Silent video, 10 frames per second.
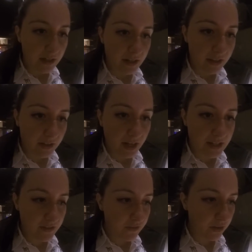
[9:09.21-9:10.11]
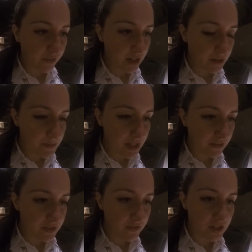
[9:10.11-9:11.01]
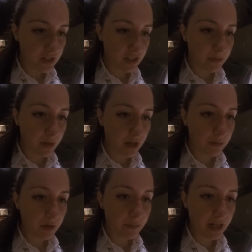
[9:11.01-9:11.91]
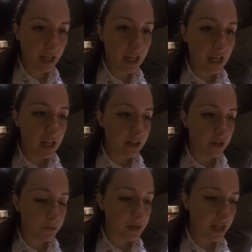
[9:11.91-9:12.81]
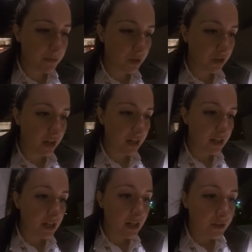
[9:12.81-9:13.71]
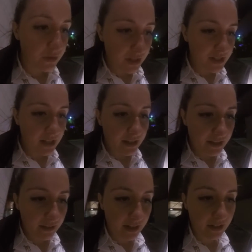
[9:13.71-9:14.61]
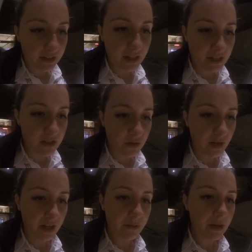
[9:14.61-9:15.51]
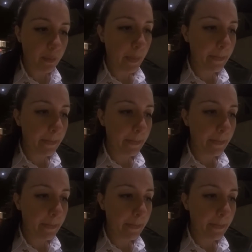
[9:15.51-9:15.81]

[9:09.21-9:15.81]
Neither has he forfeited himself sufficiently to borrow more money, nor obtain more credit, nor does he like the liquor next door anyway.